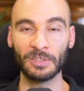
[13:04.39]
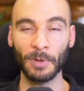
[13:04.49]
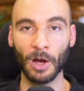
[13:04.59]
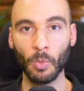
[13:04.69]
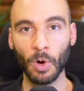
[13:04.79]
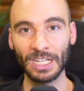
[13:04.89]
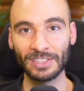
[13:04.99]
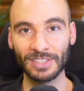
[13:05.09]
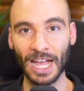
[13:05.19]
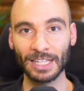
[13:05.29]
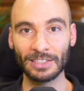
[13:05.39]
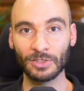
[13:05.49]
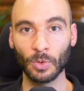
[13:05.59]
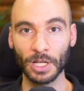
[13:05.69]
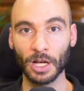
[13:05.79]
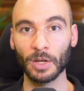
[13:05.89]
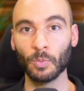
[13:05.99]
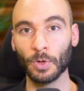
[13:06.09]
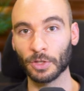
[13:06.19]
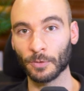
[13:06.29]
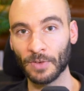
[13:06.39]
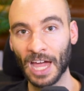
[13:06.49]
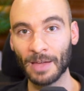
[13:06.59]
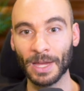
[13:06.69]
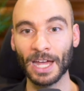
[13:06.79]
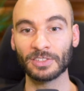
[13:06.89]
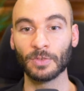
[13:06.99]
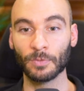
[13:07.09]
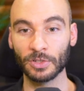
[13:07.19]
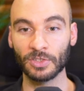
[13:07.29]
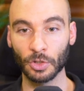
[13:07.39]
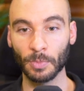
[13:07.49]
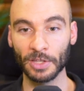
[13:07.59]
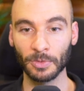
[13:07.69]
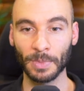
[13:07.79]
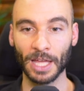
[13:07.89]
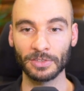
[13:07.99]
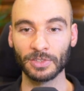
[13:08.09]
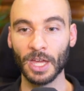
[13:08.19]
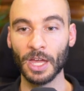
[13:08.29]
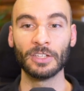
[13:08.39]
It's about what exactly is going on with your fat mass versus your muscle mass.